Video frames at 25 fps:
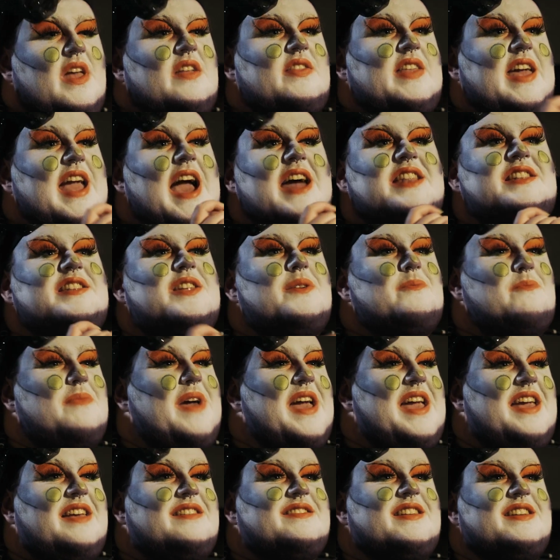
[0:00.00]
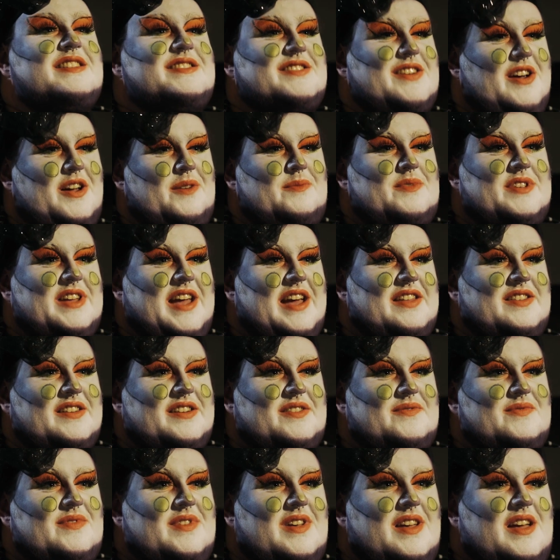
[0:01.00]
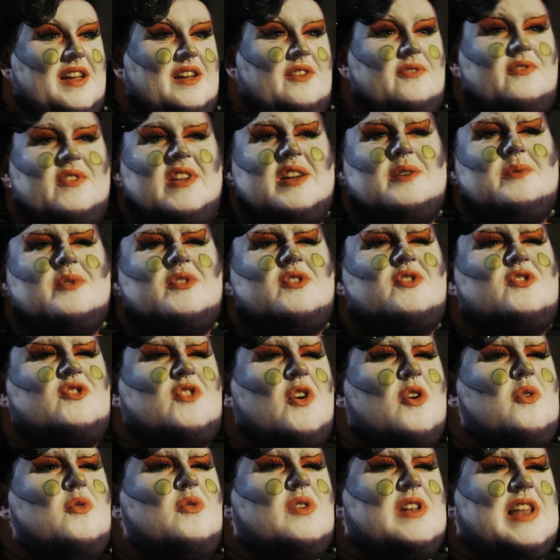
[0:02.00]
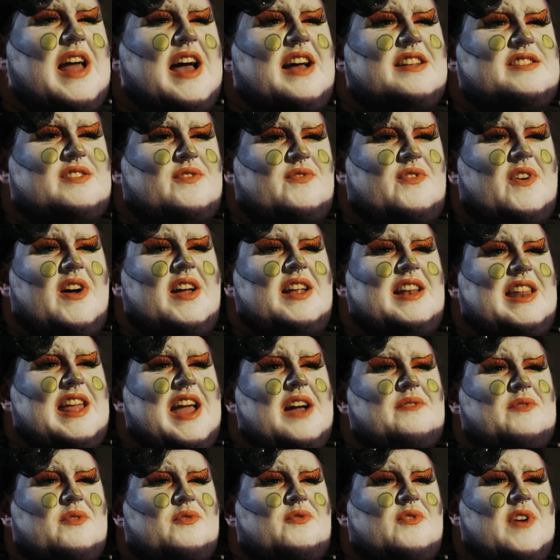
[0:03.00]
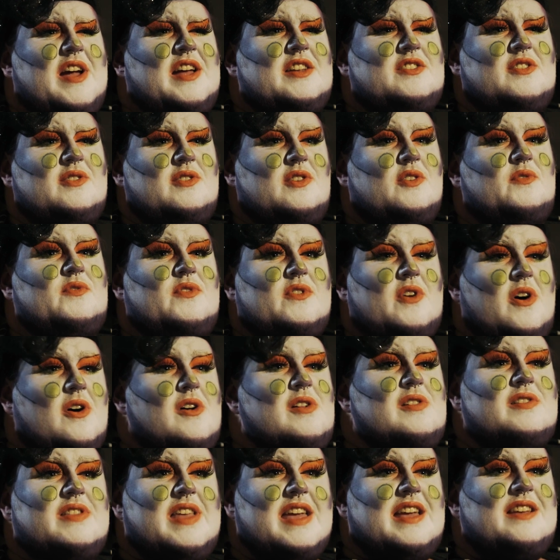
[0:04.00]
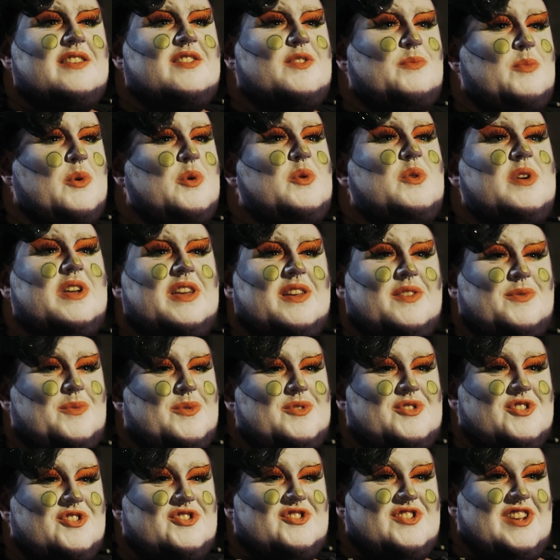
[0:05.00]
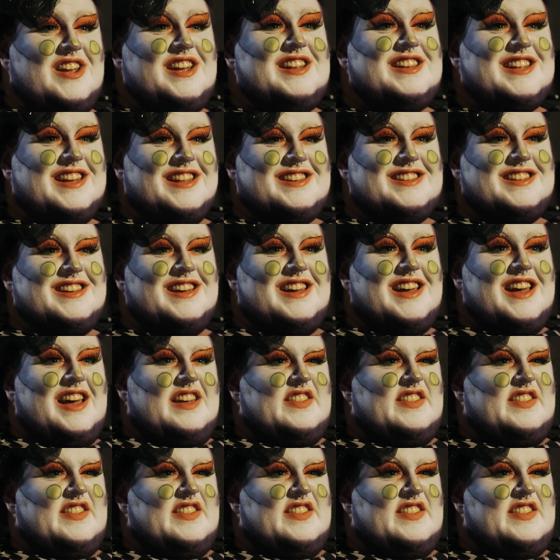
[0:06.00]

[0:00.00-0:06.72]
They had an amazing time together. Fia was so glad to finally have a friend who loves all things spooky as much as she did.